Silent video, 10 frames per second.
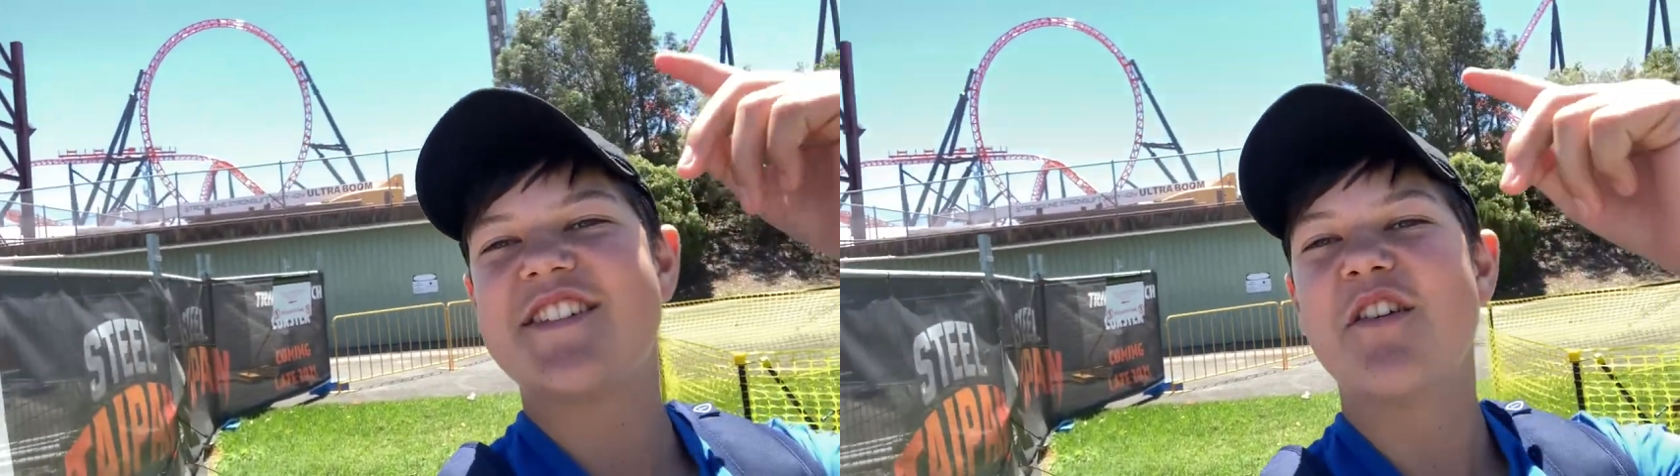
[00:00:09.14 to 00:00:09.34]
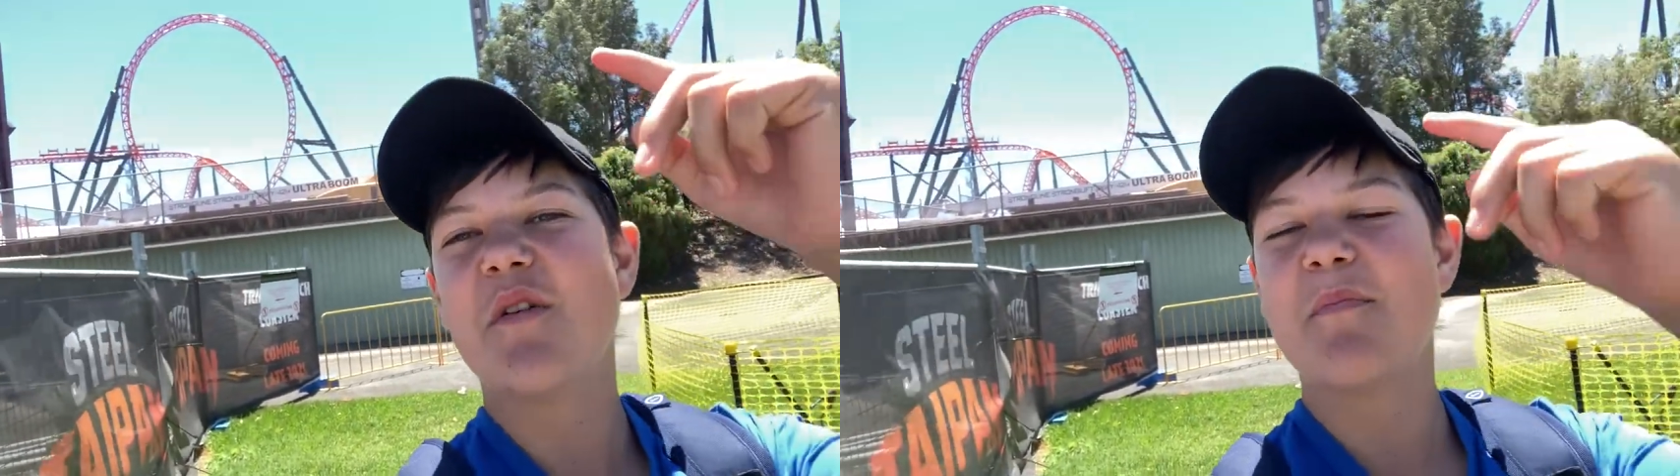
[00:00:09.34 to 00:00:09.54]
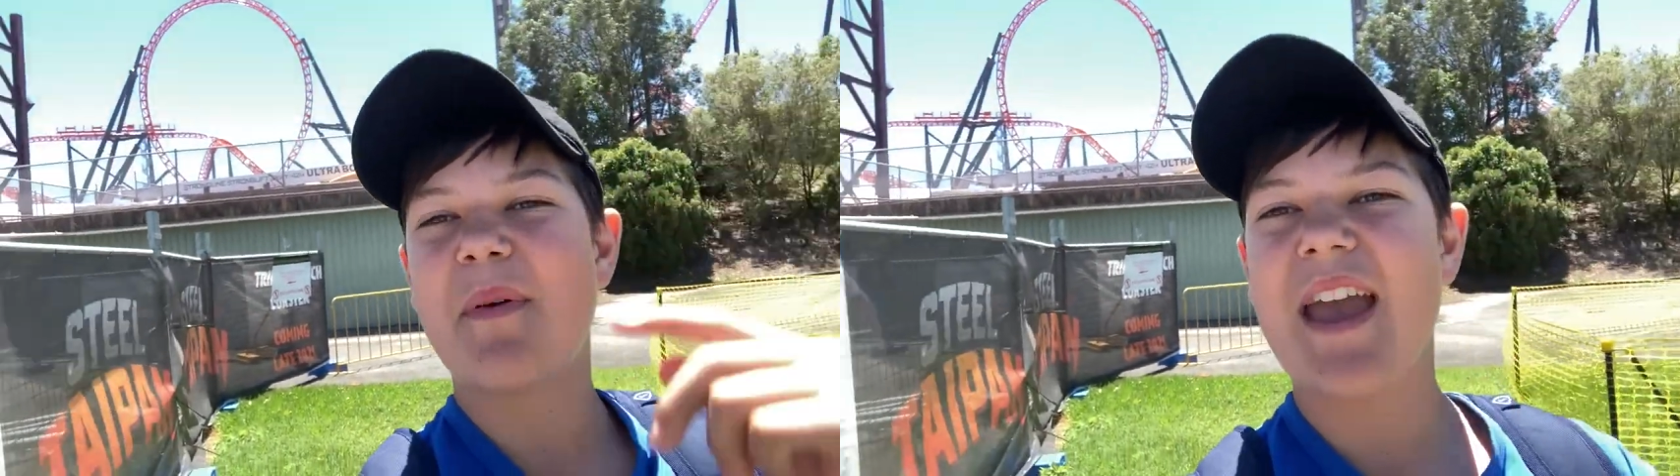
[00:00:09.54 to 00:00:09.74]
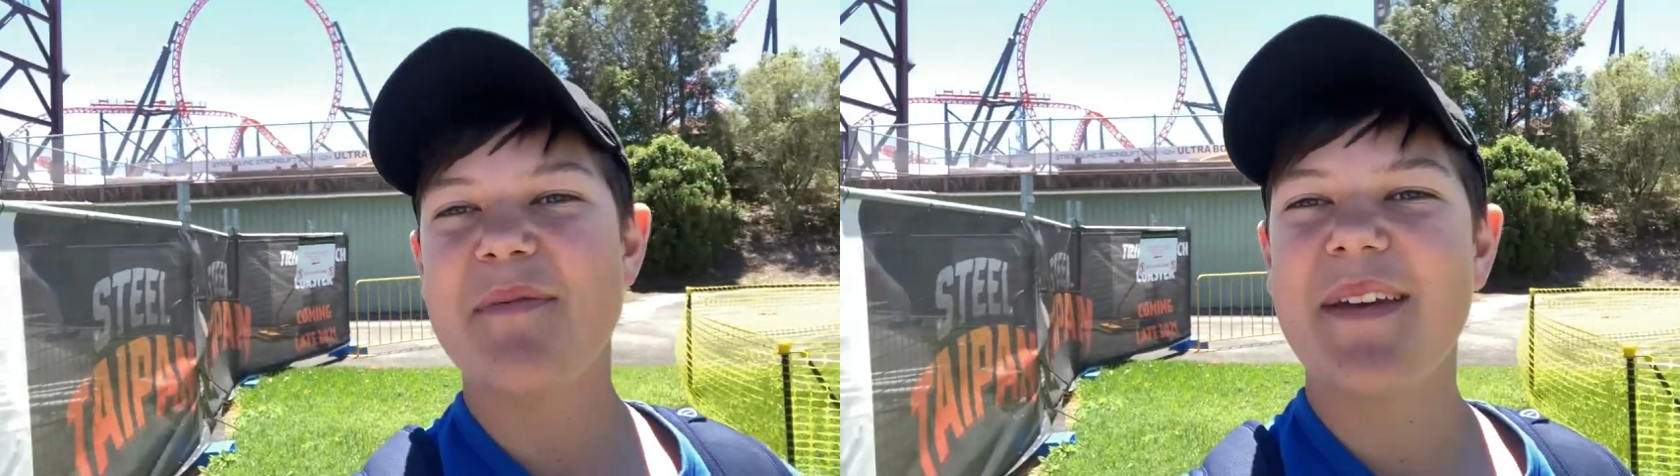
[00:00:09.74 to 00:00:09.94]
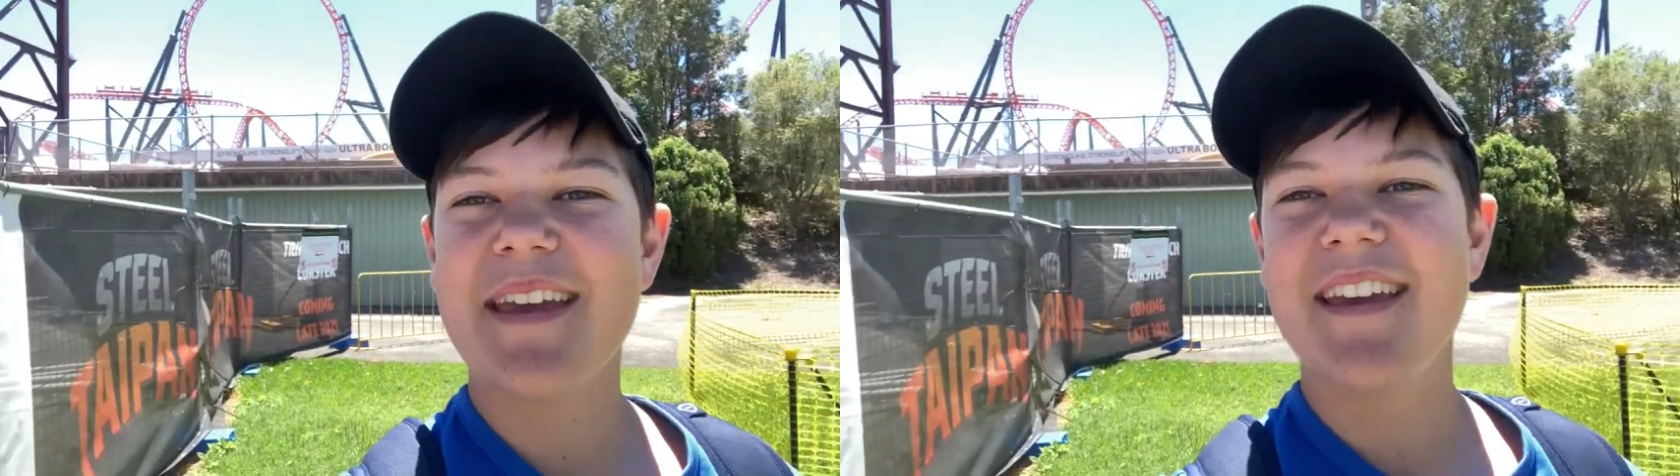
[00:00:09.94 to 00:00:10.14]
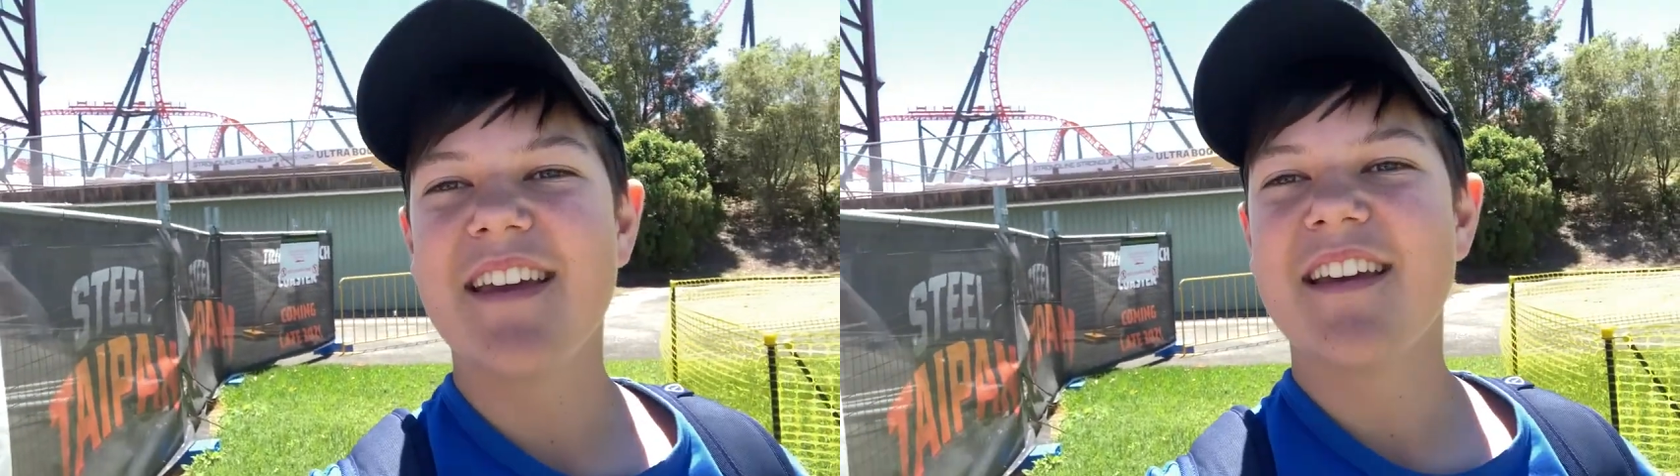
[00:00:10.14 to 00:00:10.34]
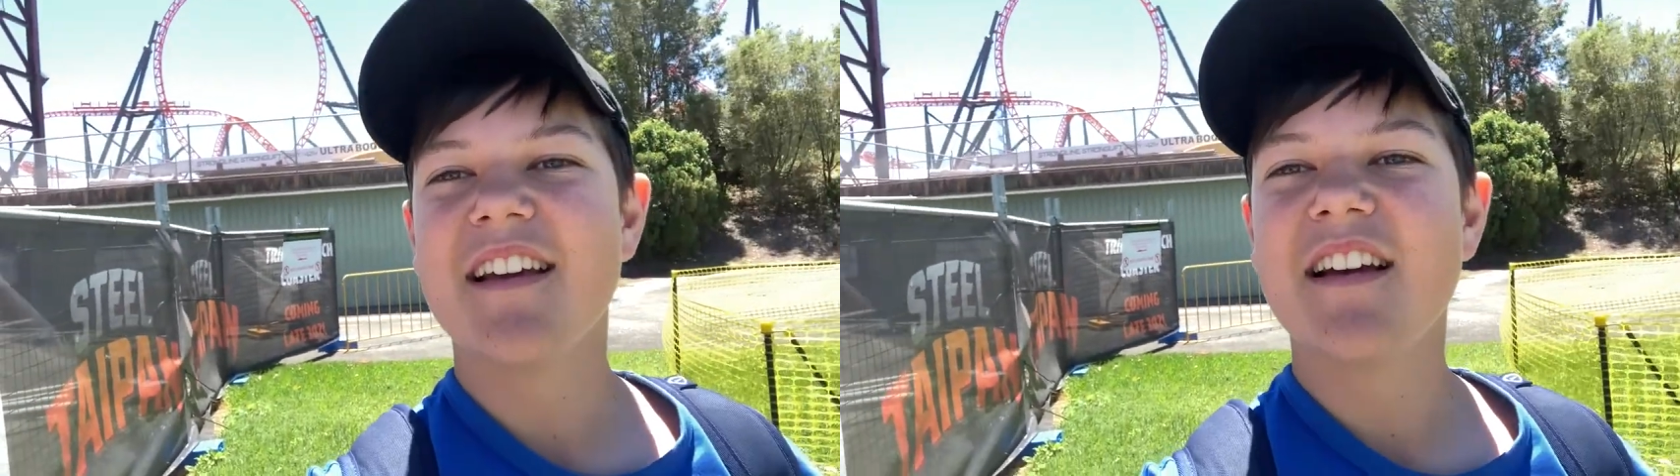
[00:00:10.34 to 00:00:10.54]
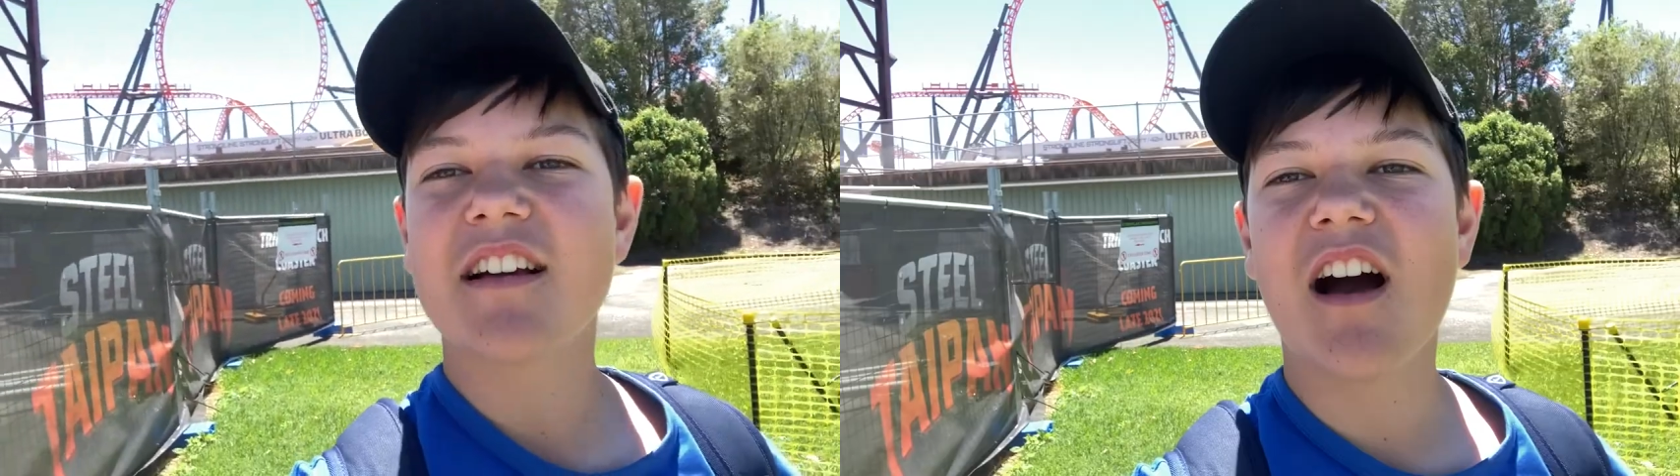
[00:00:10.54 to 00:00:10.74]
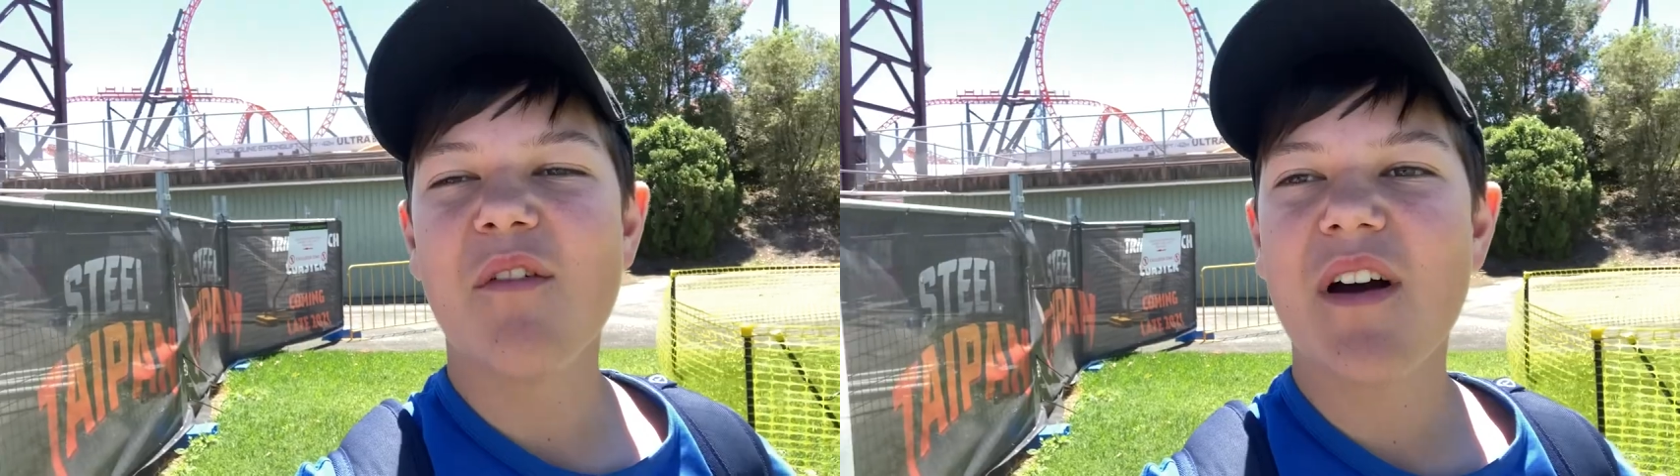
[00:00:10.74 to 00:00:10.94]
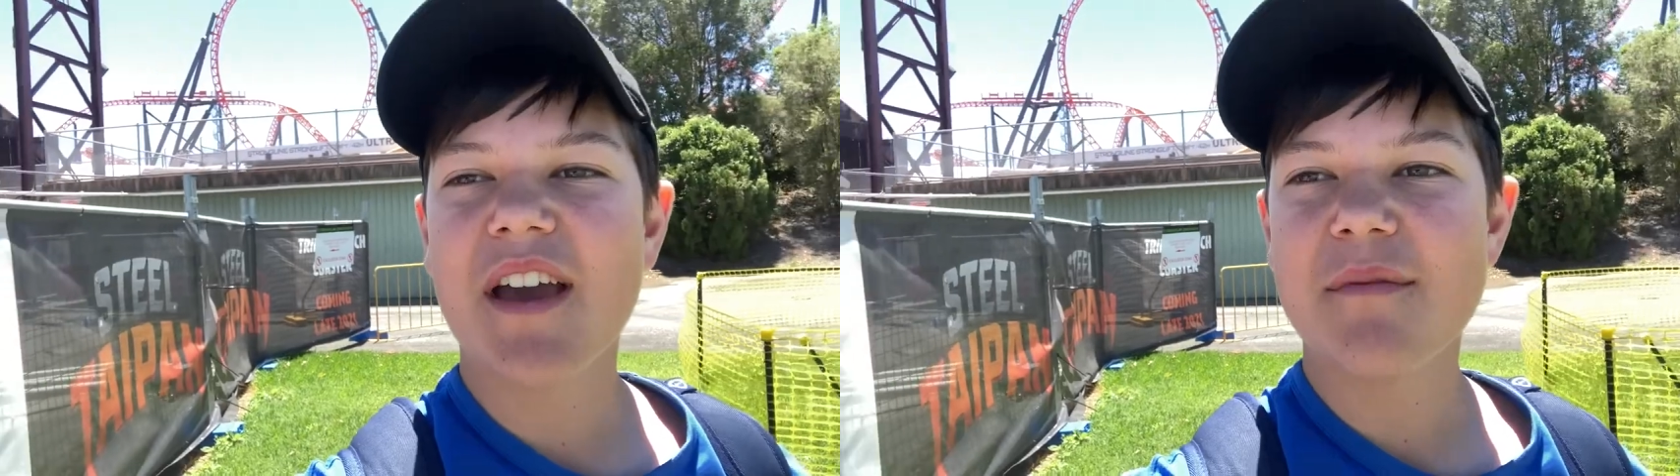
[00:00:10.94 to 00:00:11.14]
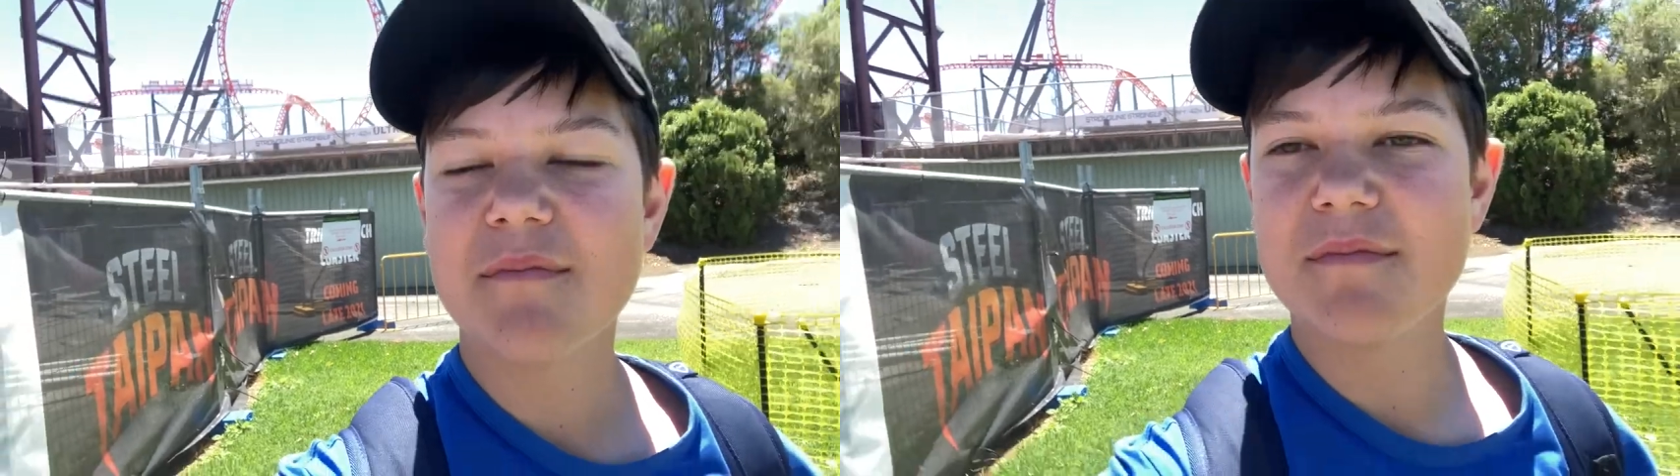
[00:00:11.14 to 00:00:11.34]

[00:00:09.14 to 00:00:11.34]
do it, baby. Can't wait.